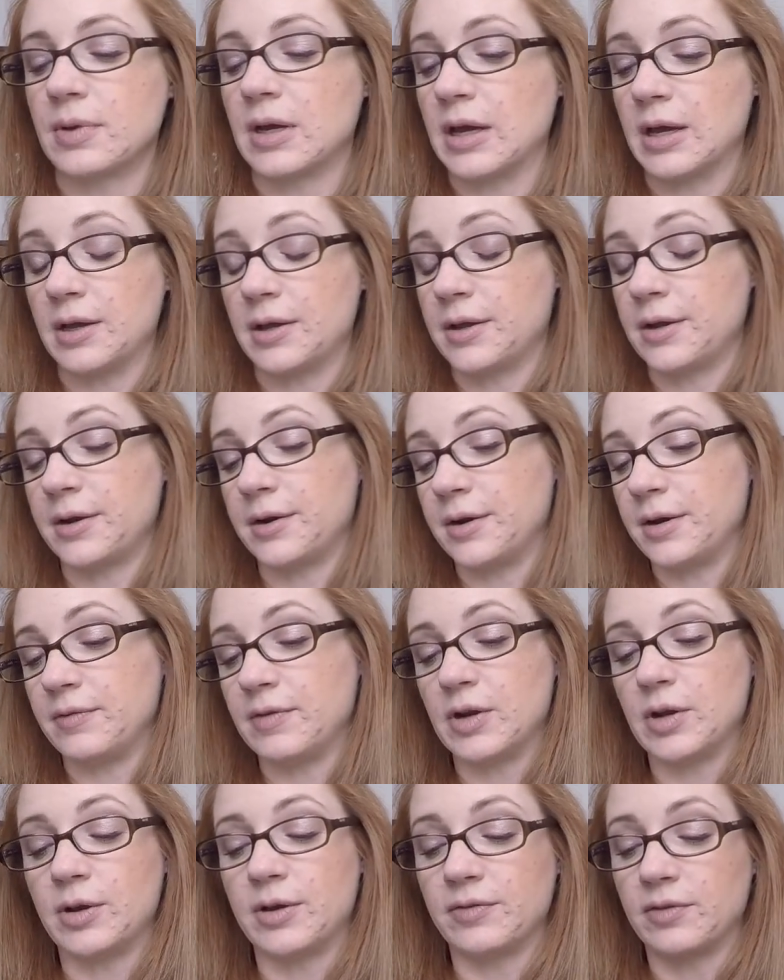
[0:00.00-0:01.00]
I don't
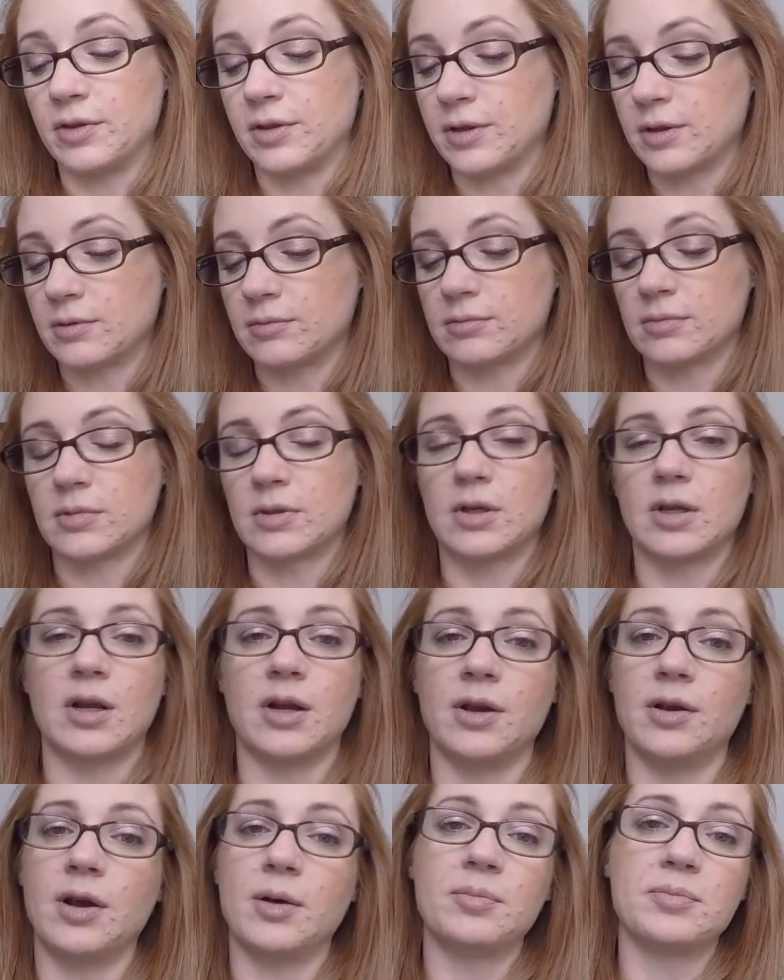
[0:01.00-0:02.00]
even know what to look. I
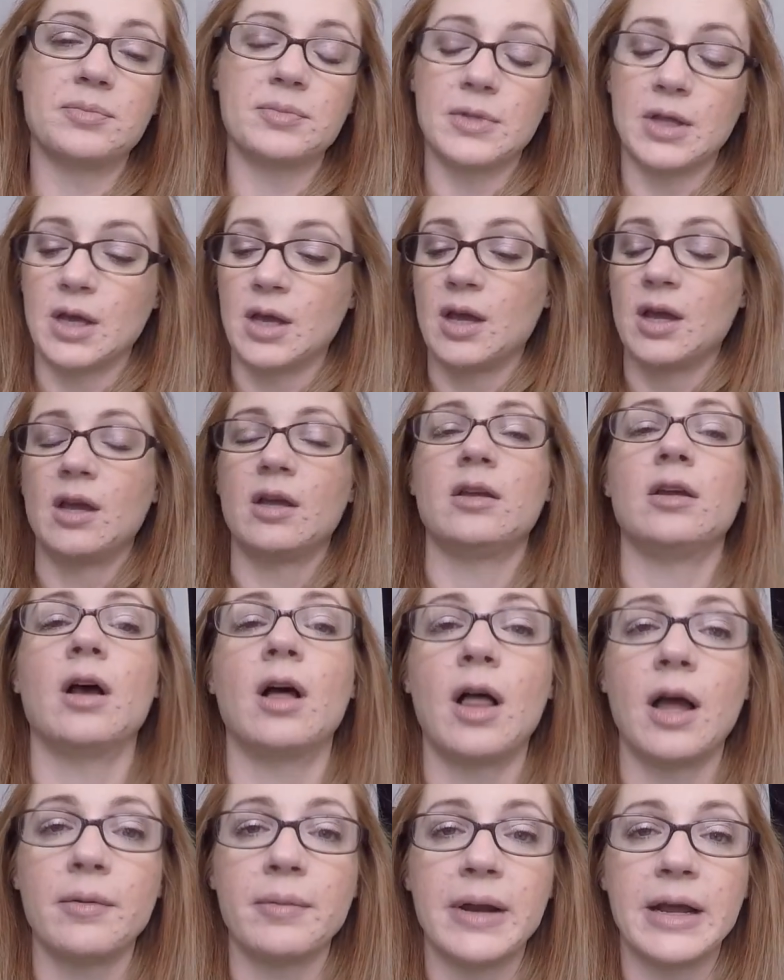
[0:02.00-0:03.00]
don't know.
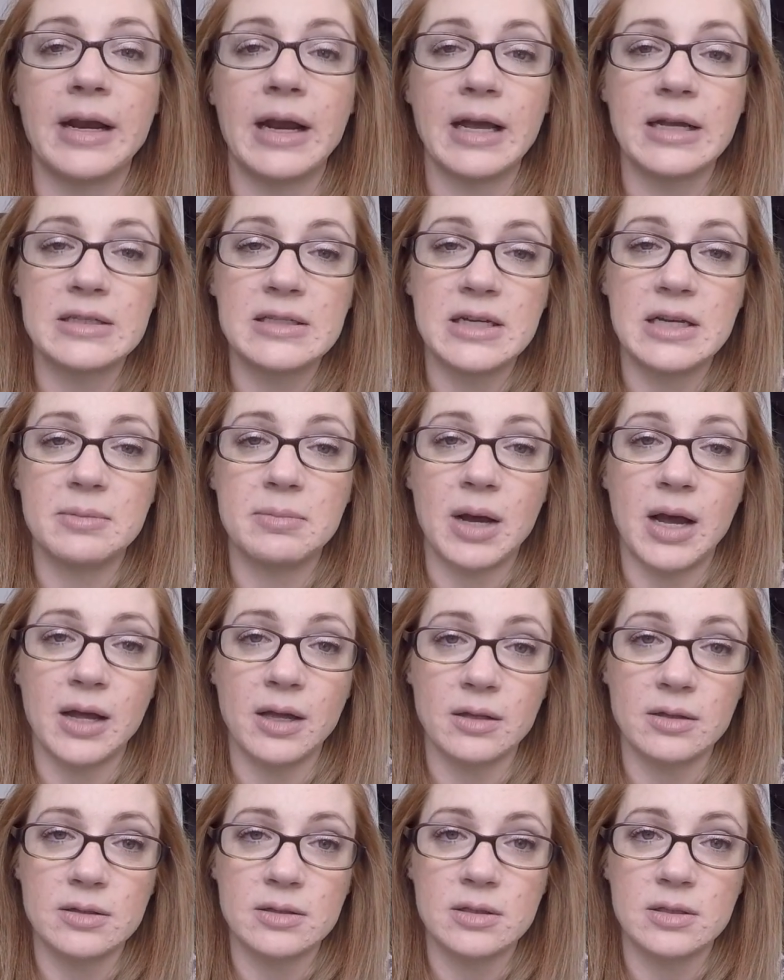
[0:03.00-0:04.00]
Y'all, I ran 19
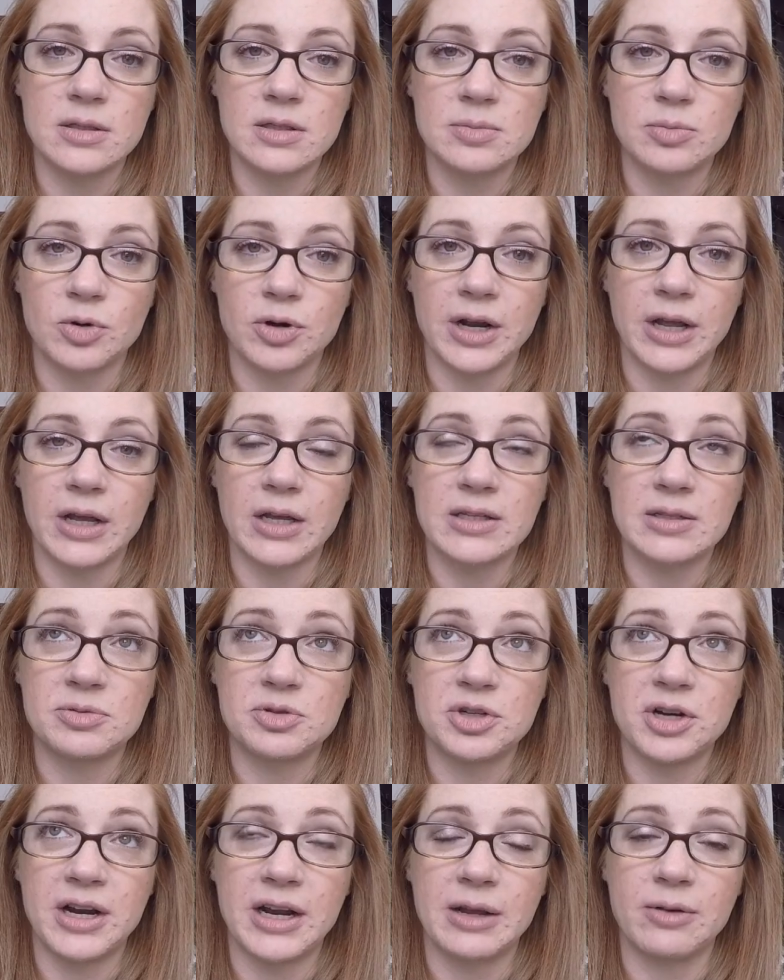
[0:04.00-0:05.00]
miles this morning because I'm
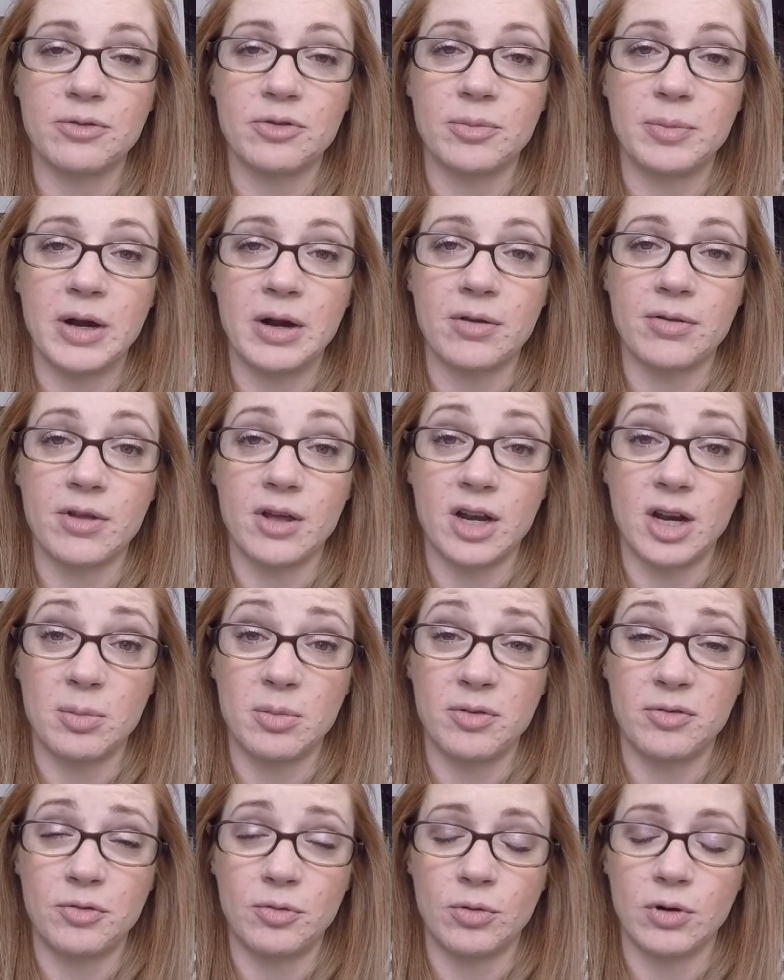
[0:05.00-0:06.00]
training for marathon
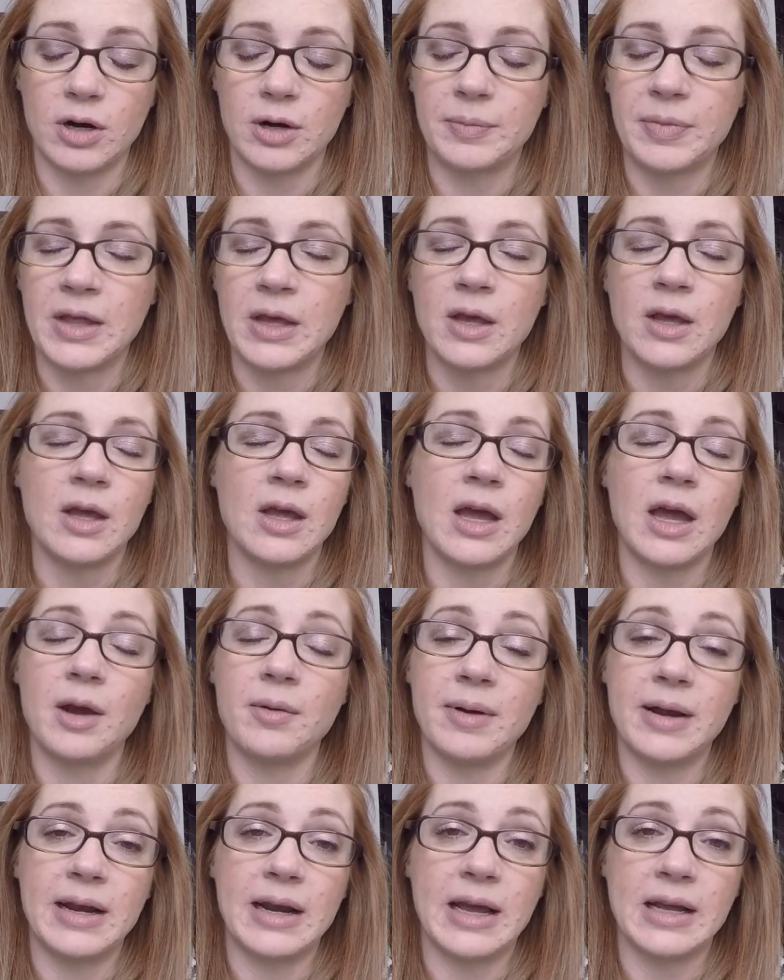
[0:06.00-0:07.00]
number 4. I
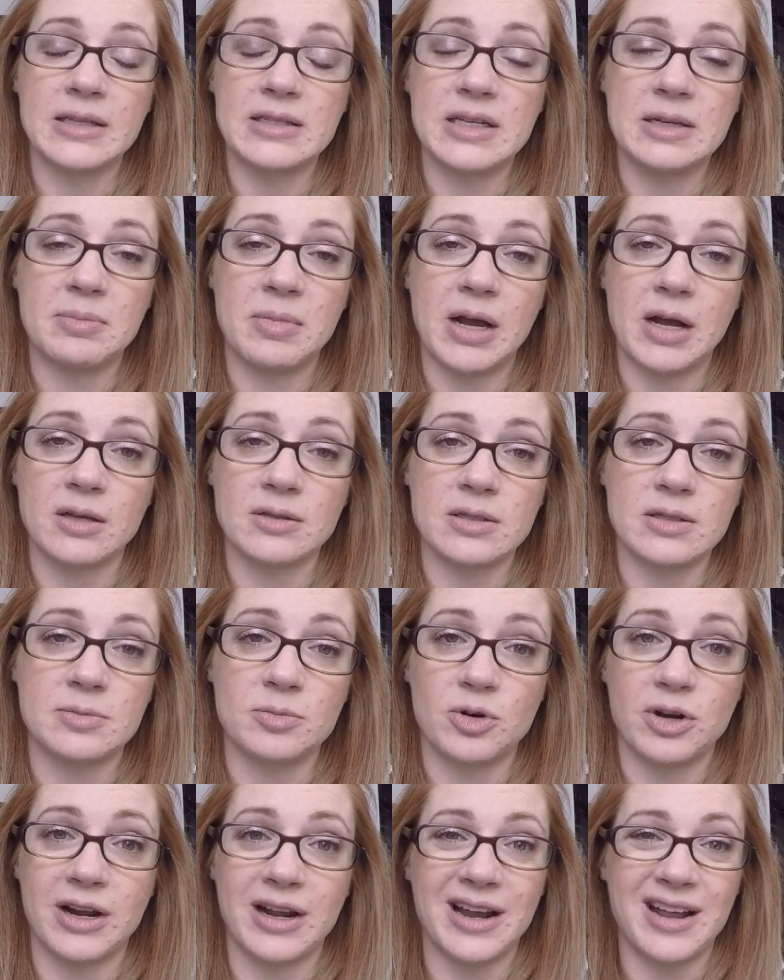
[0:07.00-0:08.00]
ran 19 miles
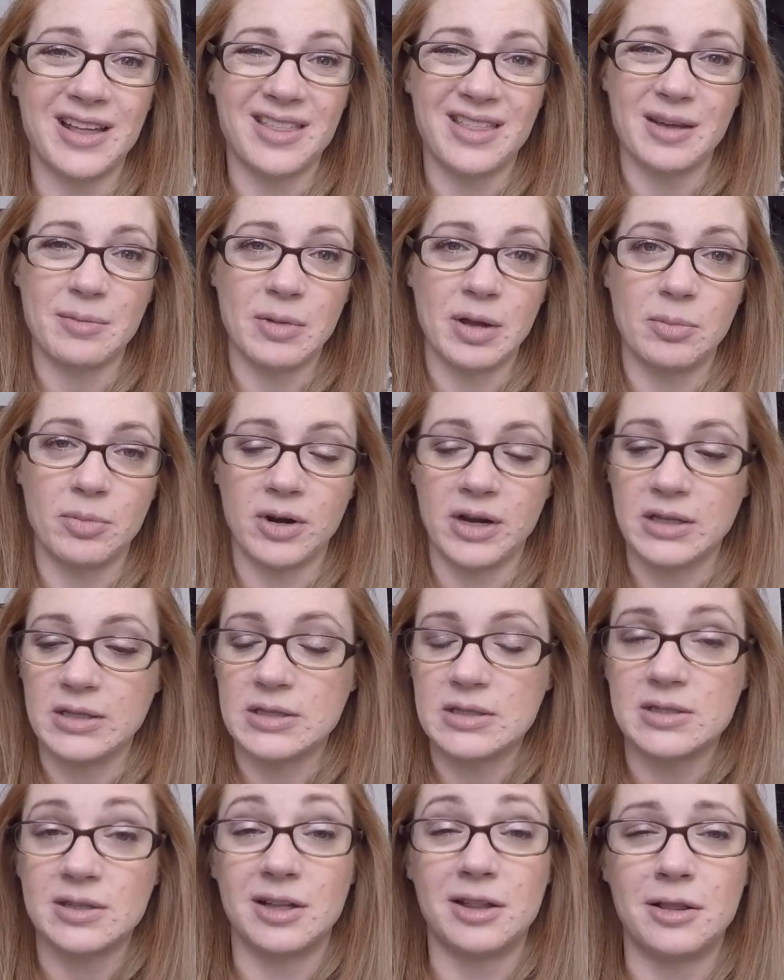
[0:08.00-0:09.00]
this morning, and I think my
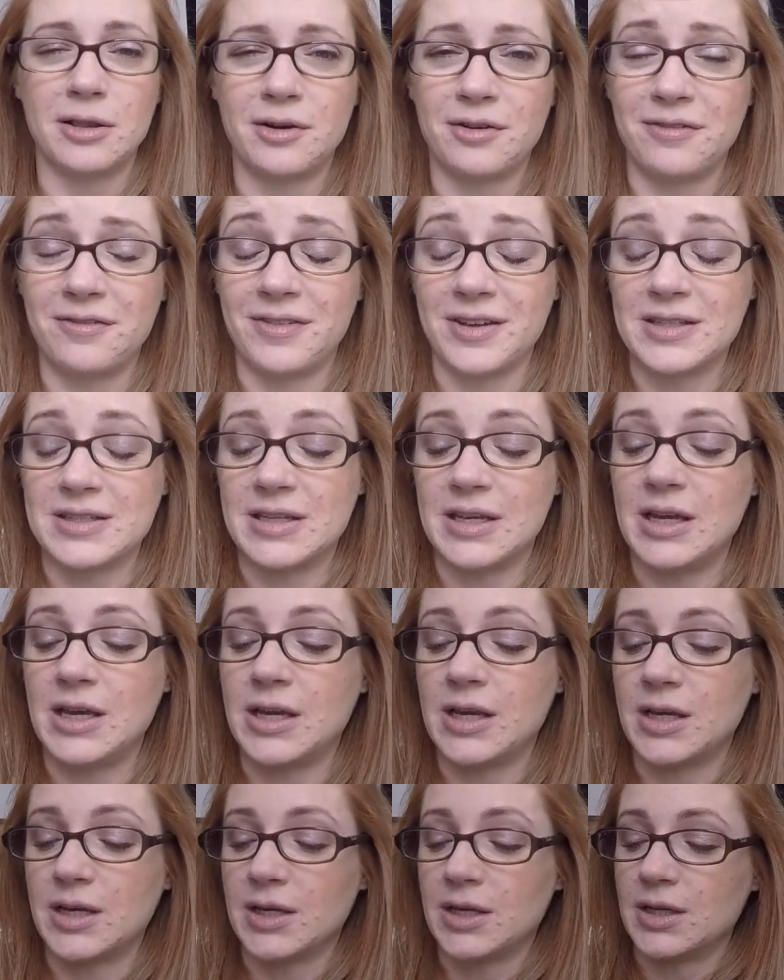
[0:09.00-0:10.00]
brain's still a little
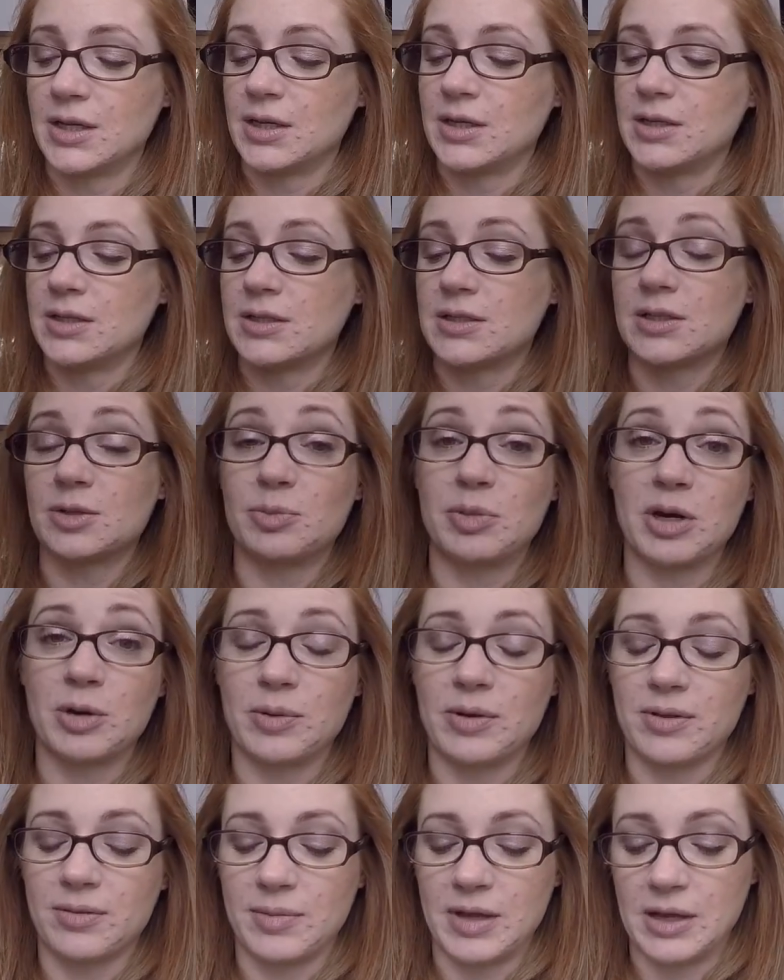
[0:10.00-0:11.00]
fuzzy, so bear
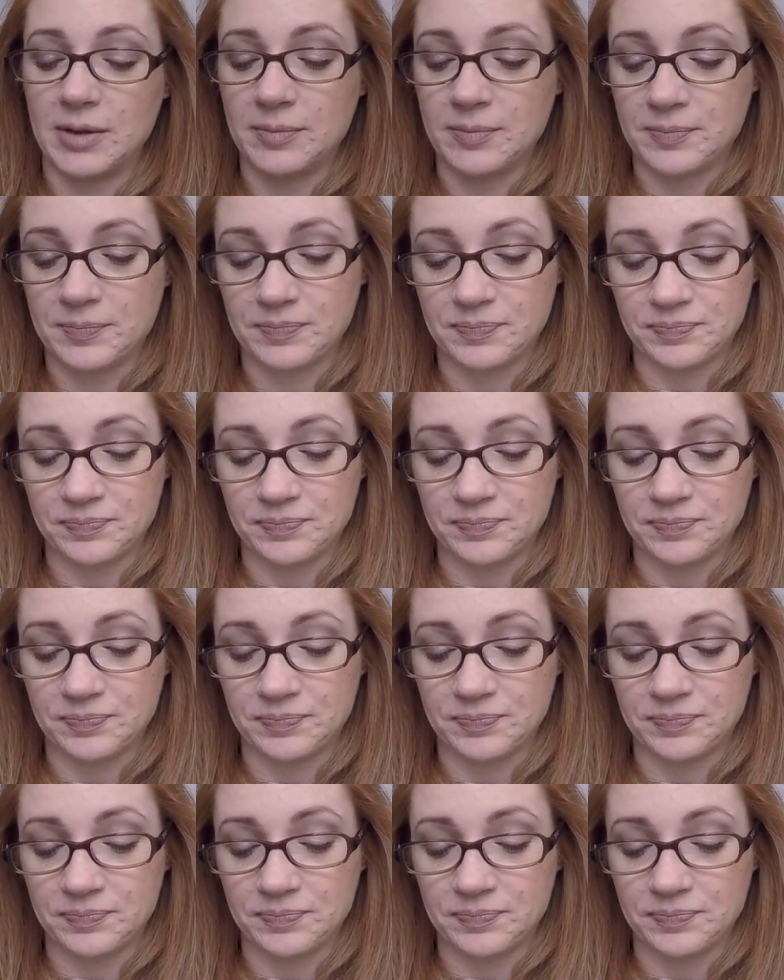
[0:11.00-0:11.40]
with me.